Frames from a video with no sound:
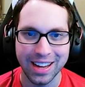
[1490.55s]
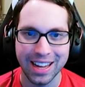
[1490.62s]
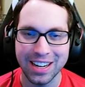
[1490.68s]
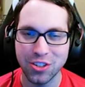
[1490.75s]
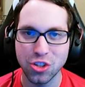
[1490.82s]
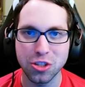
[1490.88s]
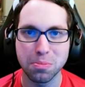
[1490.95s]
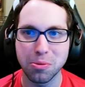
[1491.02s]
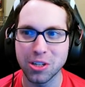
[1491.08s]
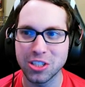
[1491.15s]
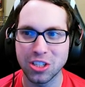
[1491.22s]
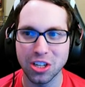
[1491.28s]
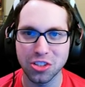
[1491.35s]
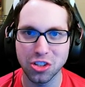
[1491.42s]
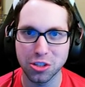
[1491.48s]
And it just brings
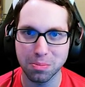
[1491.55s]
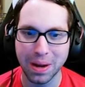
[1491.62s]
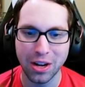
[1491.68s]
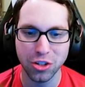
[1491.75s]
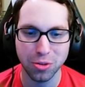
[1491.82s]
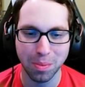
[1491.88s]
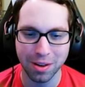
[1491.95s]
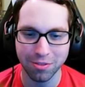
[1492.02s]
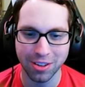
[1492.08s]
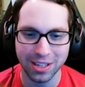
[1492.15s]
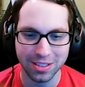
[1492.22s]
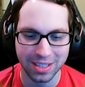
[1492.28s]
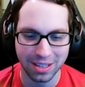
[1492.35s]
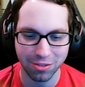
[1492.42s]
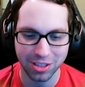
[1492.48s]
such a smile to my
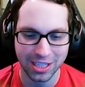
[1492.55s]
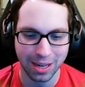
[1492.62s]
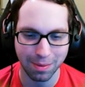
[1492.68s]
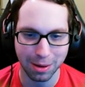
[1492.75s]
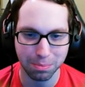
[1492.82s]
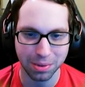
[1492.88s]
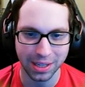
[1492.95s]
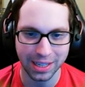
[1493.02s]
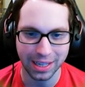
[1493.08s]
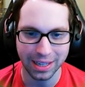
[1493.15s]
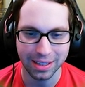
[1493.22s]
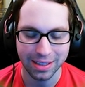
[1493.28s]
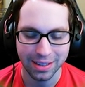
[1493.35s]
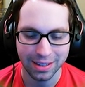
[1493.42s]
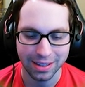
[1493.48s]
face every time I play
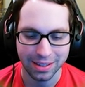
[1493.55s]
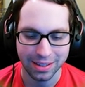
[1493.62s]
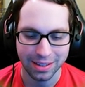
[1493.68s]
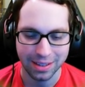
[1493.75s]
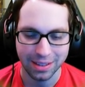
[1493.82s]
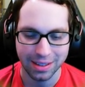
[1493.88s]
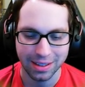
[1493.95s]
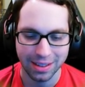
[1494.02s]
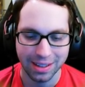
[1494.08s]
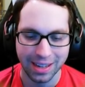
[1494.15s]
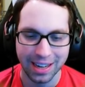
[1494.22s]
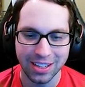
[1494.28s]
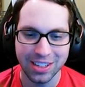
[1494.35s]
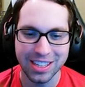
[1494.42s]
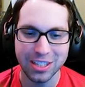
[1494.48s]
it.
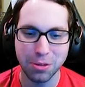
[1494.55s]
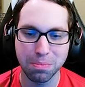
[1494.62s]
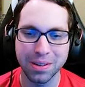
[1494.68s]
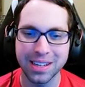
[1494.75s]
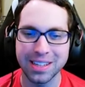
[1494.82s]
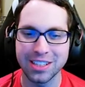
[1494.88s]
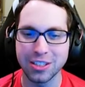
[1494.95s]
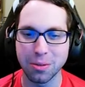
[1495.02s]
And you get to play these